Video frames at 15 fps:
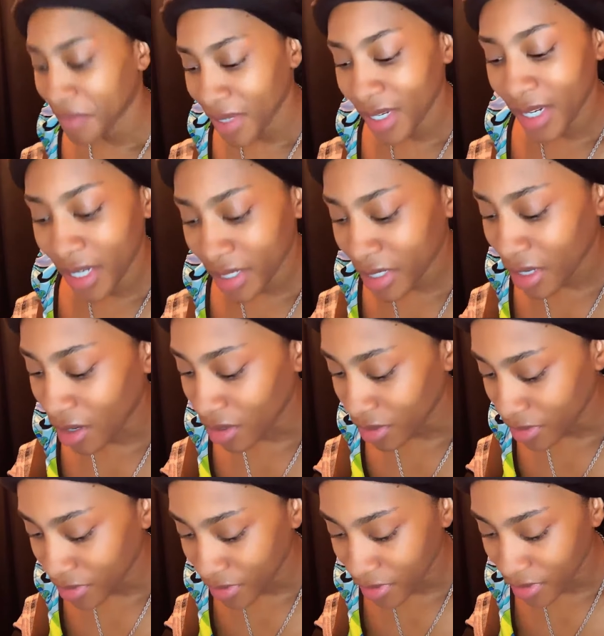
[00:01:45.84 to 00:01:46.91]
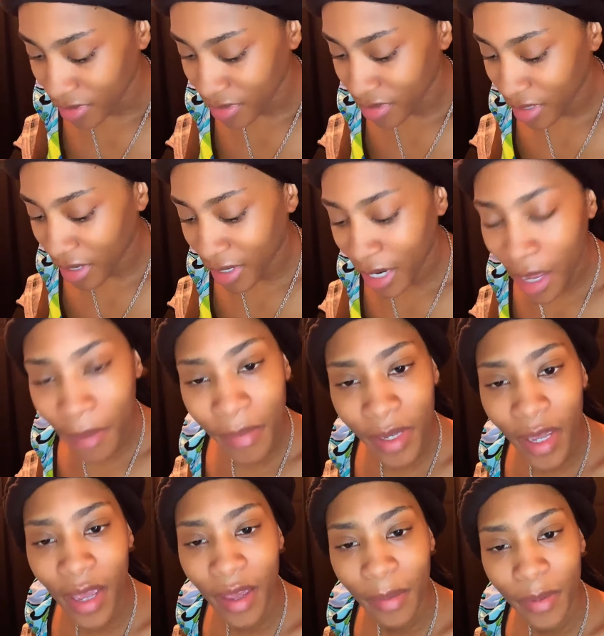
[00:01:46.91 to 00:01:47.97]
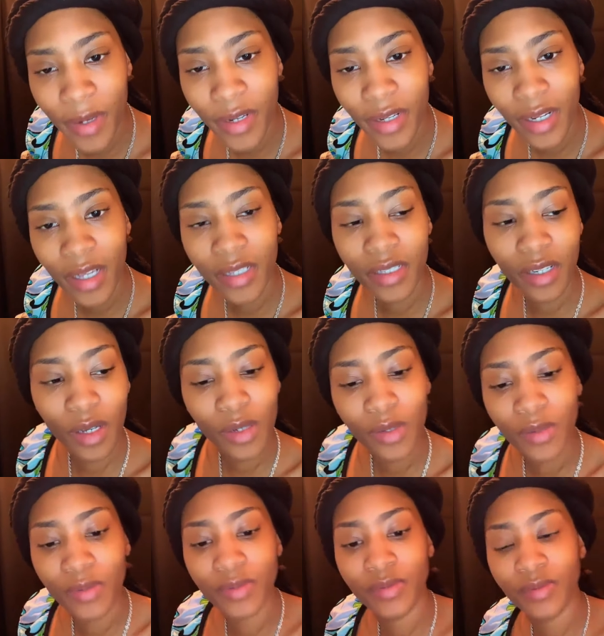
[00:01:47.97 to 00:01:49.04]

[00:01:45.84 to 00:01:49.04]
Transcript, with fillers: but let's talk. A lot been happening. Let's talk.